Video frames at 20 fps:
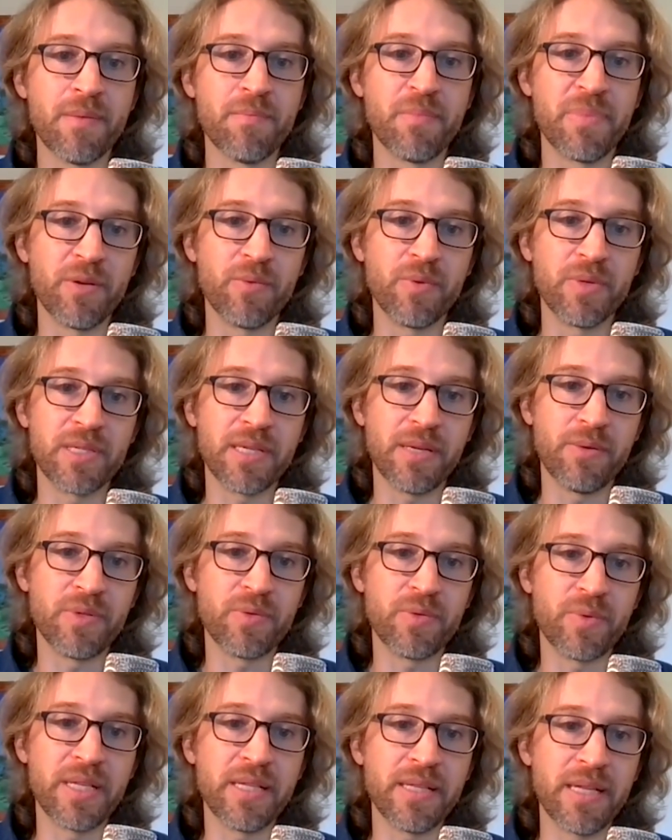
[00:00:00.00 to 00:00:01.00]
but it was
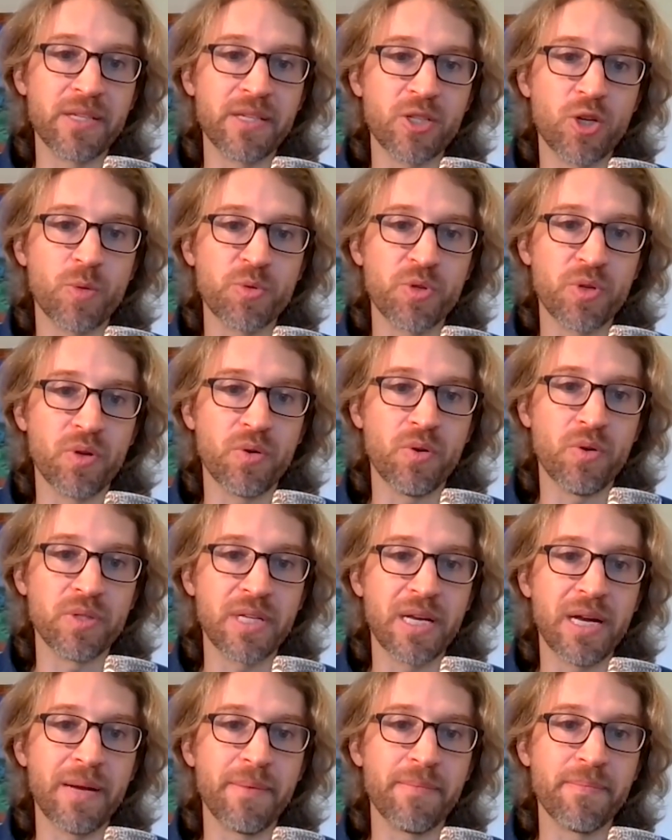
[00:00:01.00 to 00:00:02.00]
within that sculpture the whole
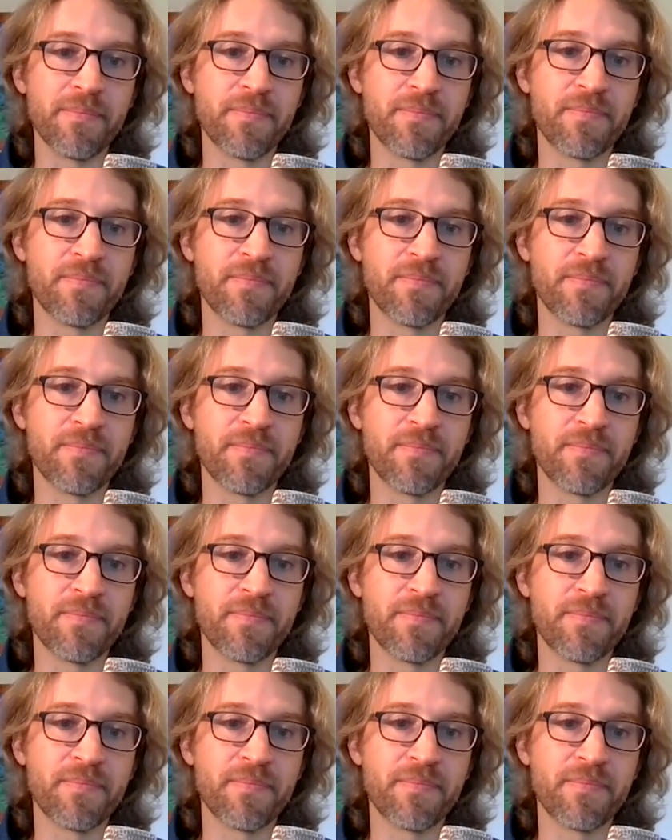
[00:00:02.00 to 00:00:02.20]
time.